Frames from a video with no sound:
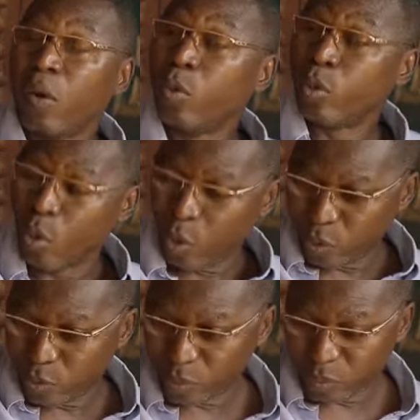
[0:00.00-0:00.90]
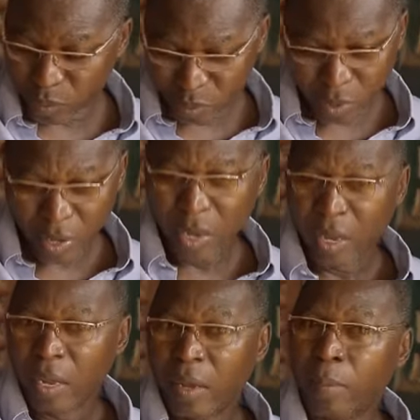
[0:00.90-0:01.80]
I will go,
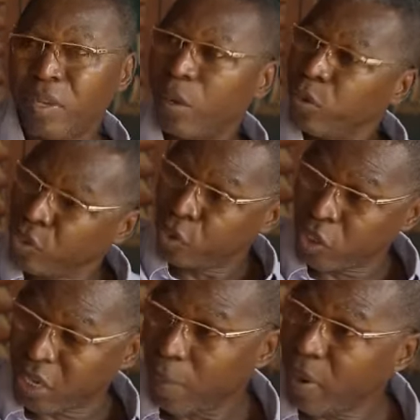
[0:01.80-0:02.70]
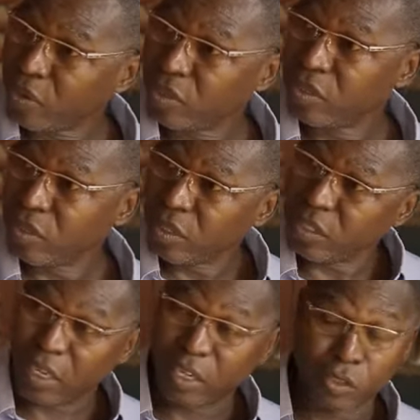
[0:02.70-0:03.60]
but I want us to talk about
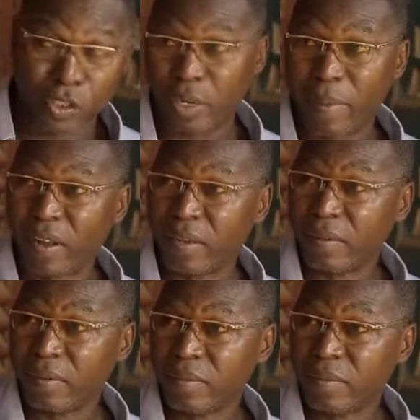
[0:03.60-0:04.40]
this girl, Sochima.